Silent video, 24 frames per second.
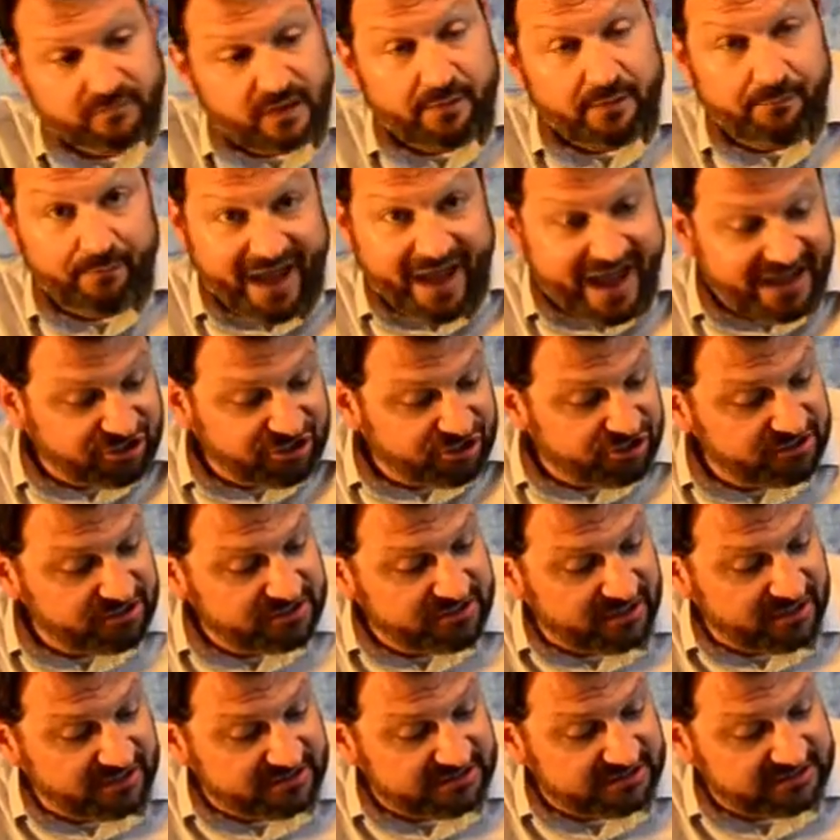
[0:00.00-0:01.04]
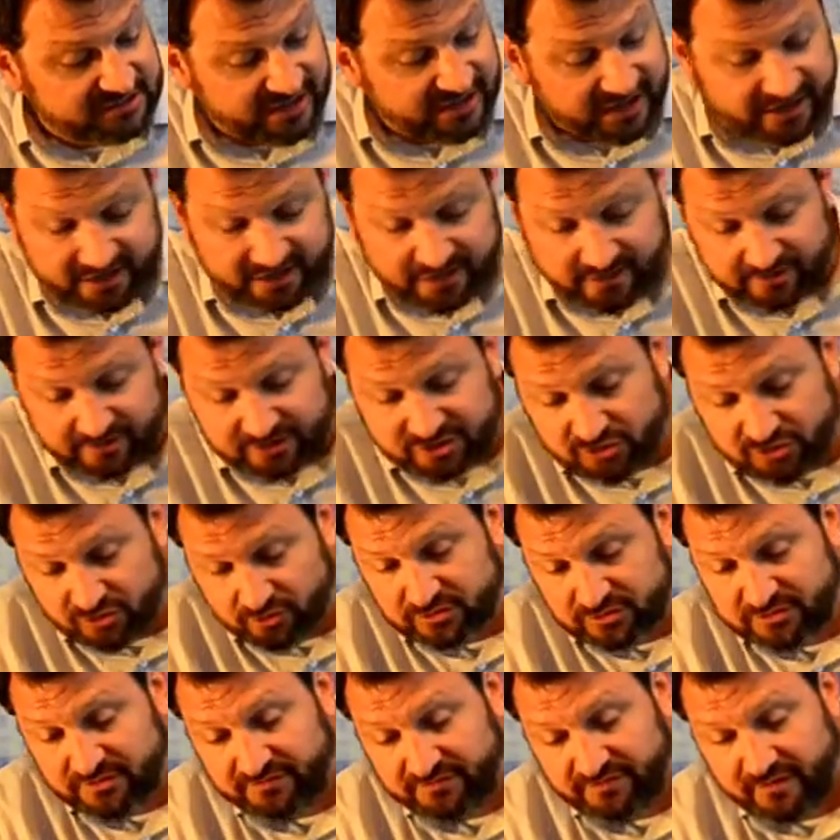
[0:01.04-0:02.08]
matches as a secondary
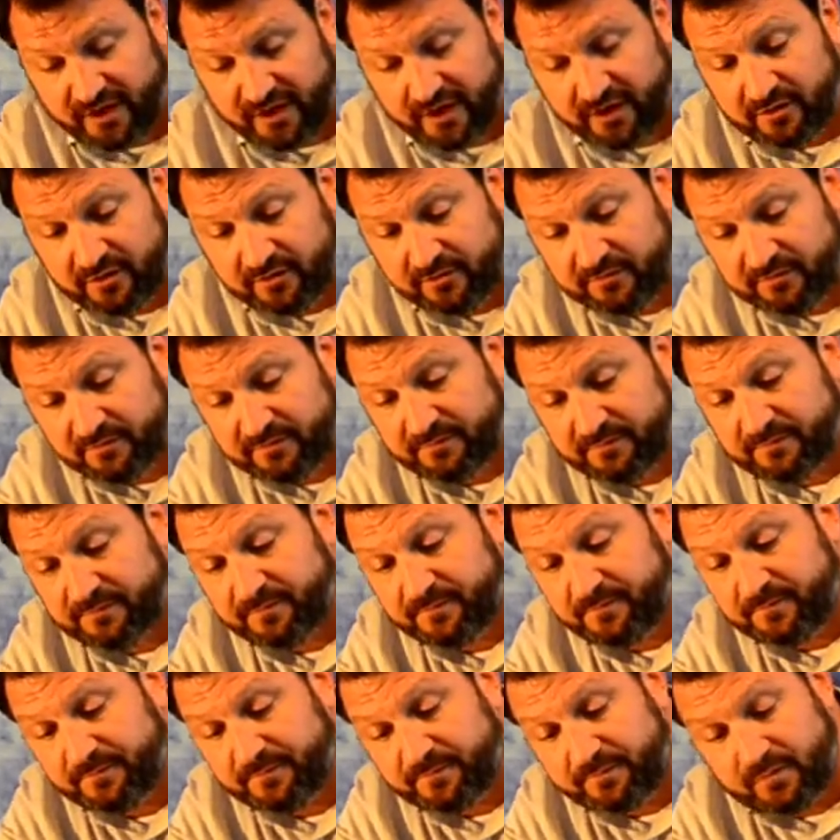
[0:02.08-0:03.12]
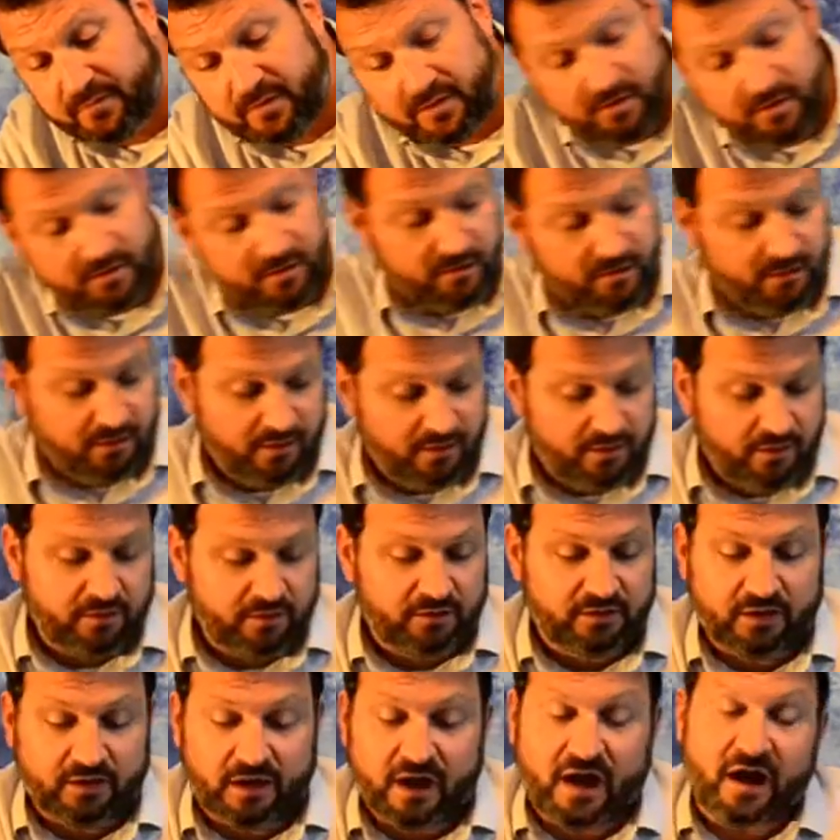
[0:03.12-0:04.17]
source of fire,
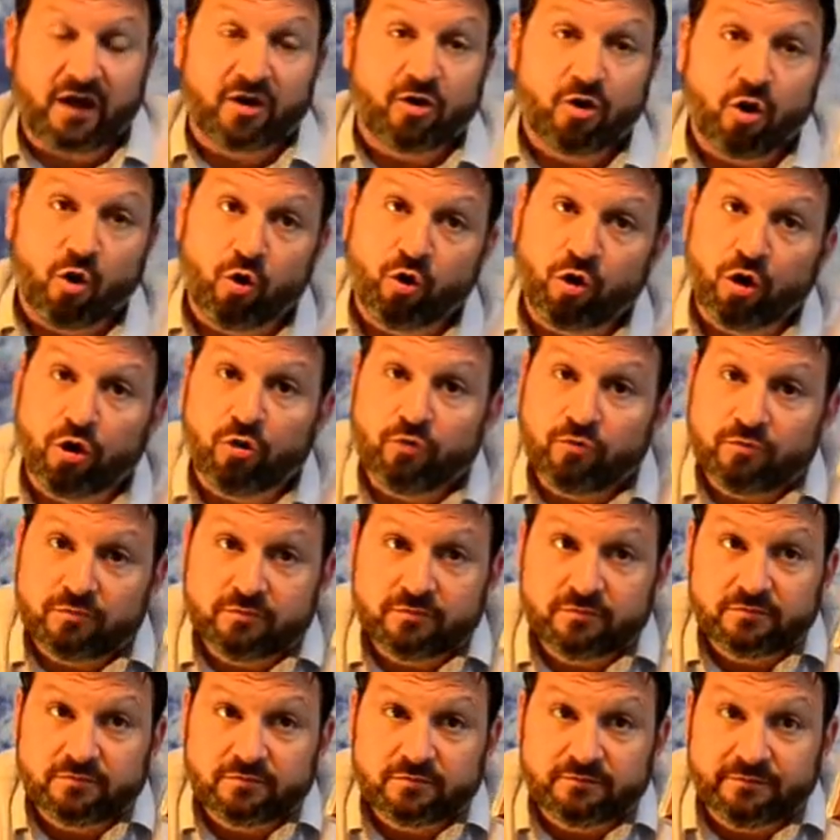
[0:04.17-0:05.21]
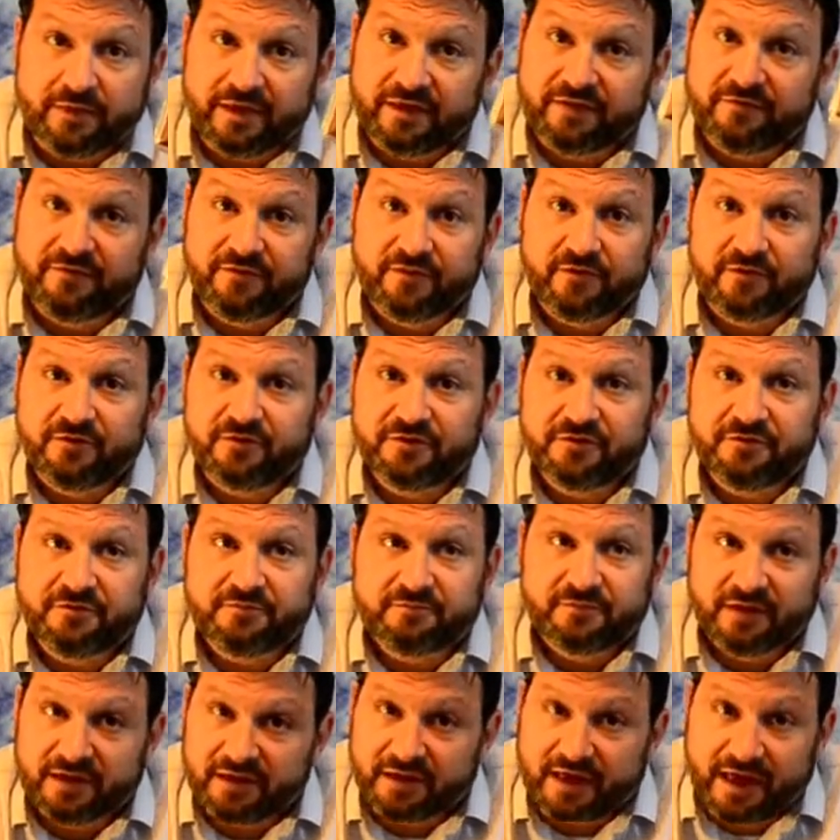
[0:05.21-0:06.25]
little hot cocoa, make you feel
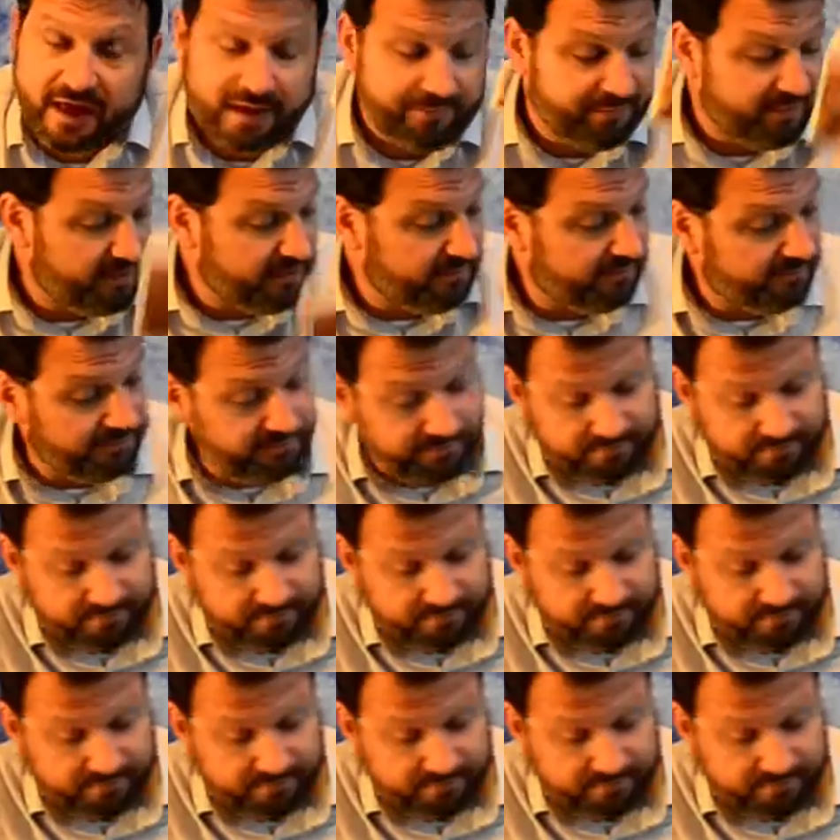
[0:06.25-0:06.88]
good, make you happy,